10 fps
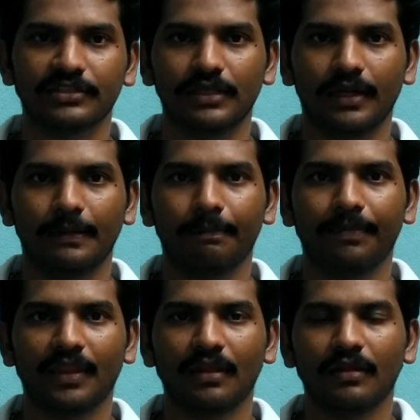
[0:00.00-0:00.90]
flush line.
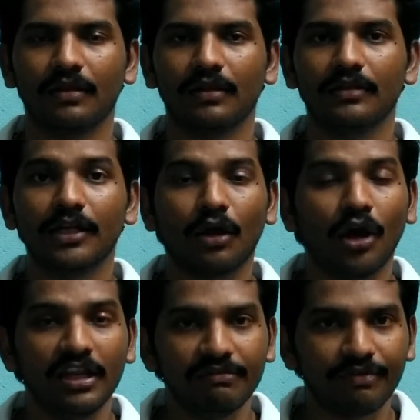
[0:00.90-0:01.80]
That
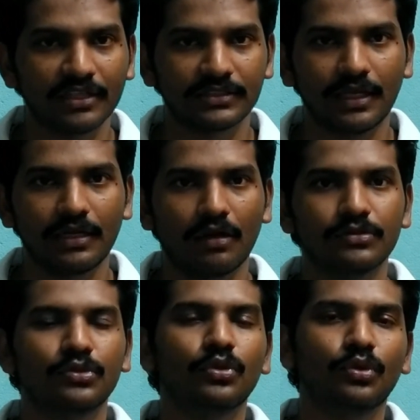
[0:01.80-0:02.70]
oil flush line
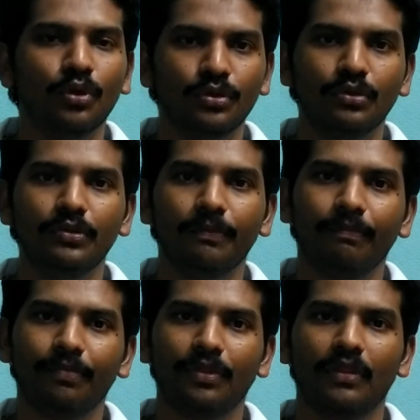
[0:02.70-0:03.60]
also go to
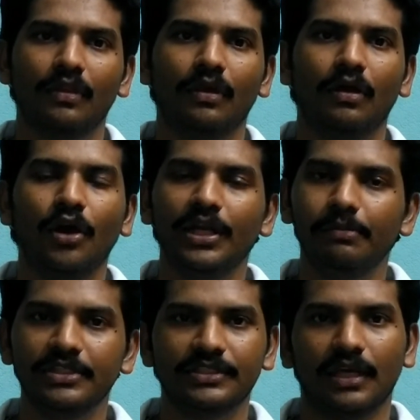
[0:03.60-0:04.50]

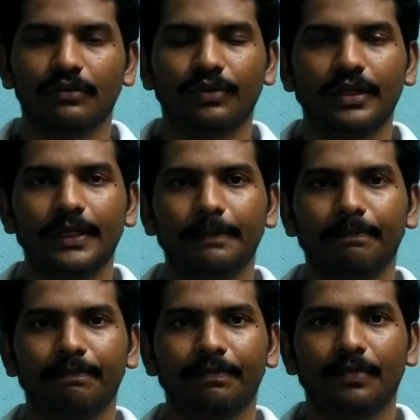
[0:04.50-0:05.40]
oily bilge tank only.
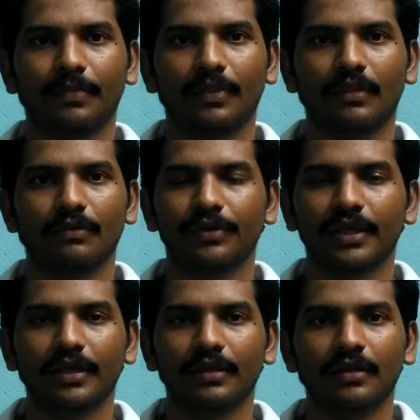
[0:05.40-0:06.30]

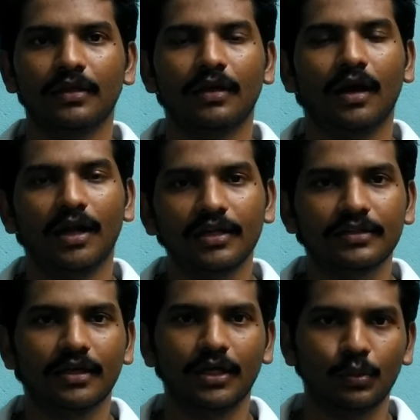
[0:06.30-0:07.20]
Okay?
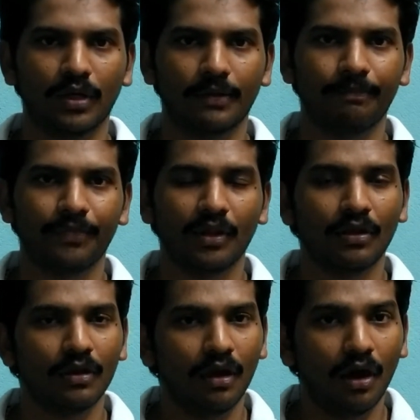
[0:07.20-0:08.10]
And third
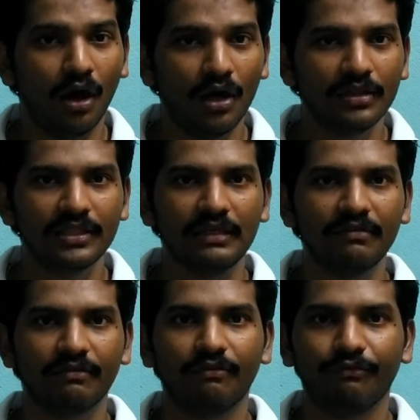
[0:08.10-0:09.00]
one, all
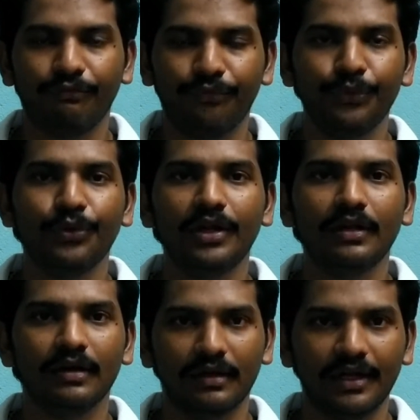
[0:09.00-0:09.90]
the
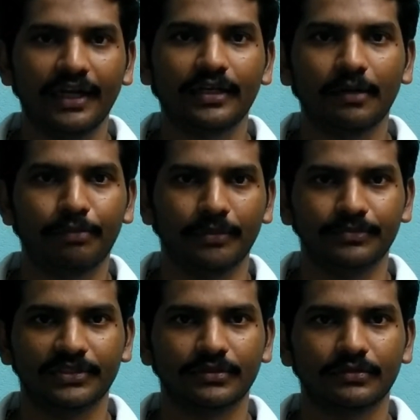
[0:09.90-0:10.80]
fuel related
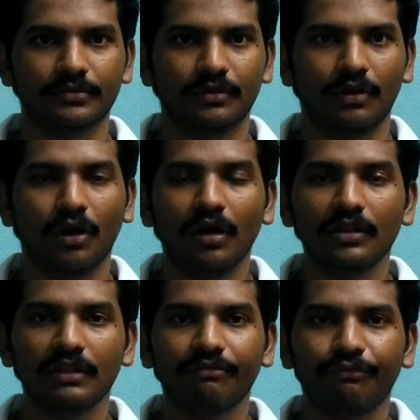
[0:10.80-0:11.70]
pumps.
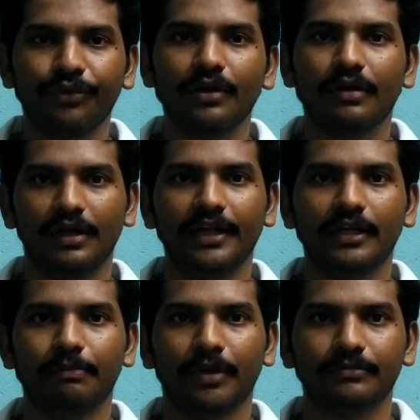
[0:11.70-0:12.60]
All the fuel
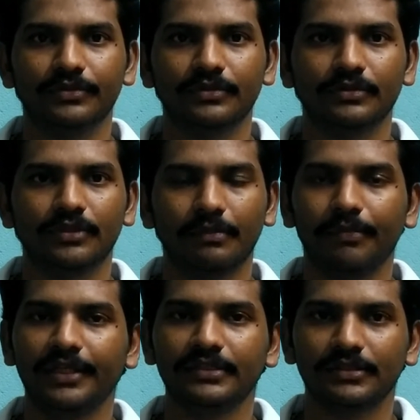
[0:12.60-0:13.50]
related pumps,
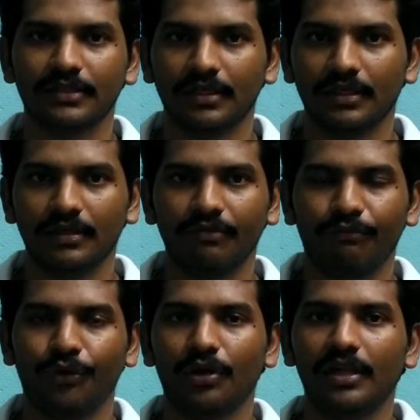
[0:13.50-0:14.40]
that means
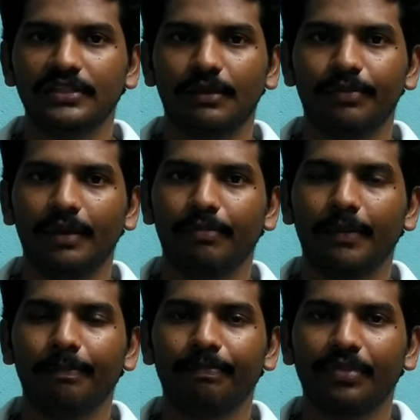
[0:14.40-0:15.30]
fuel oil supply
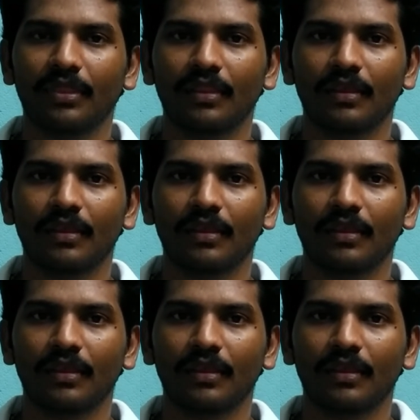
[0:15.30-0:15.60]
pump,